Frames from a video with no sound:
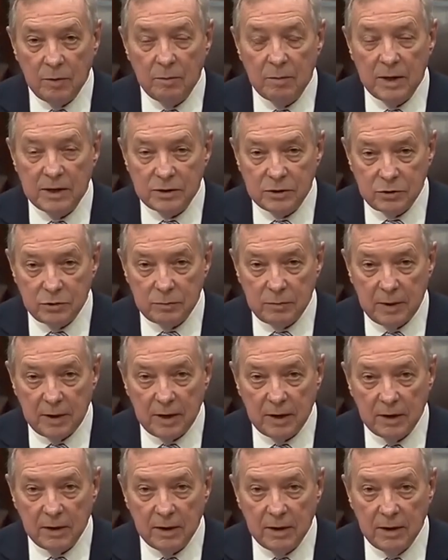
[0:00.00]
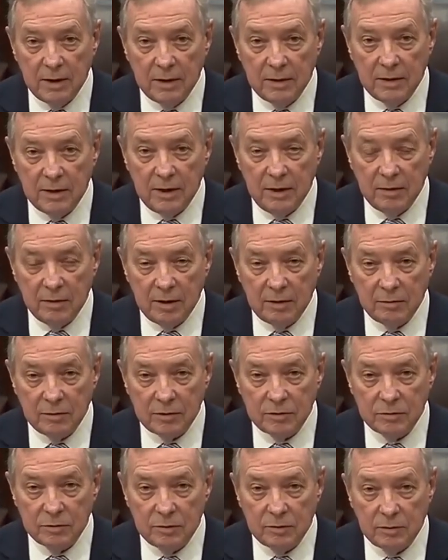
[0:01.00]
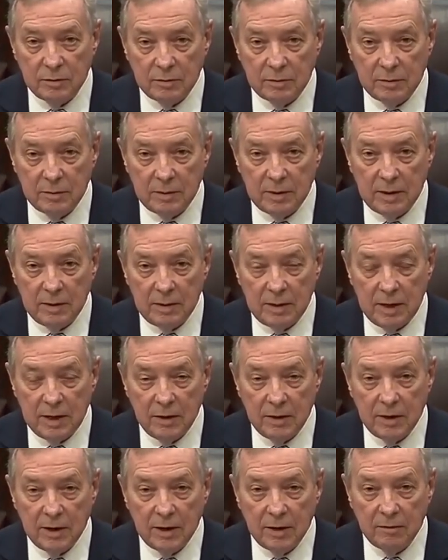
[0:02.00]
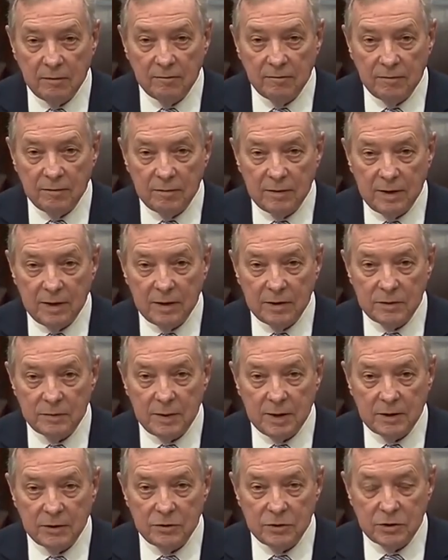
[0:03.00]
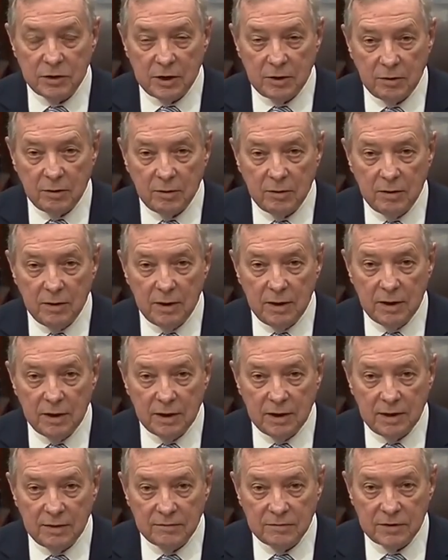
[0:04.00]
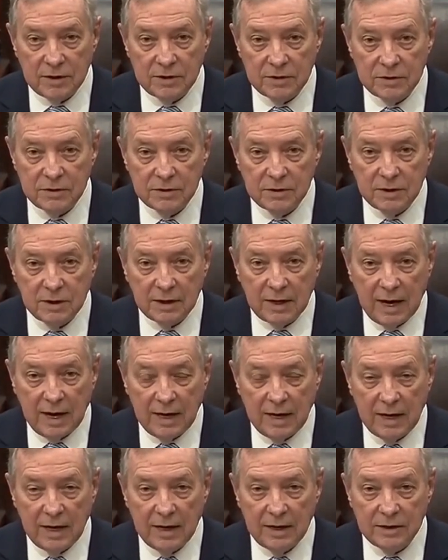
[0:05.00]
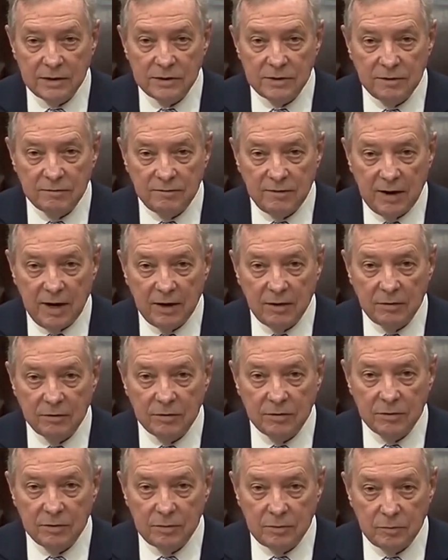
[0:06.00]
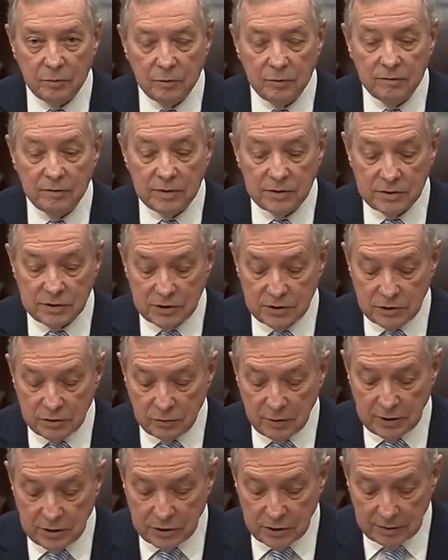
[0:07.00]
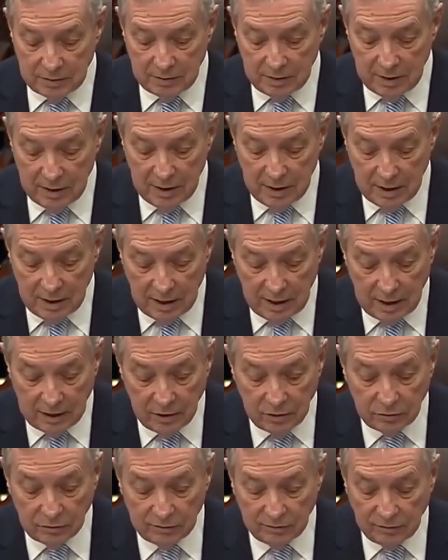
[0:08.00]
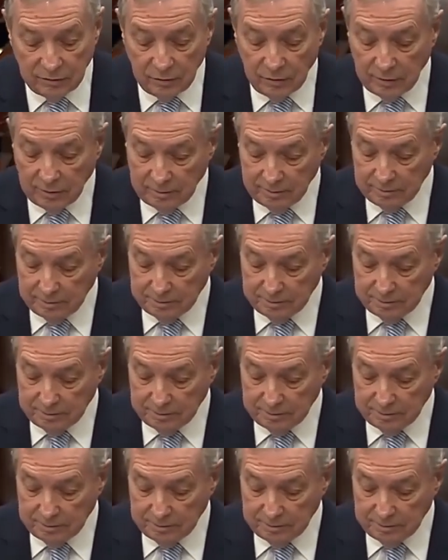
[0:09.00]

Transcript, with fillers: We must do better. The hearing which we will be hearing from the Inspector General gives us the guidelines to follow to improve this situation. I yield the floor.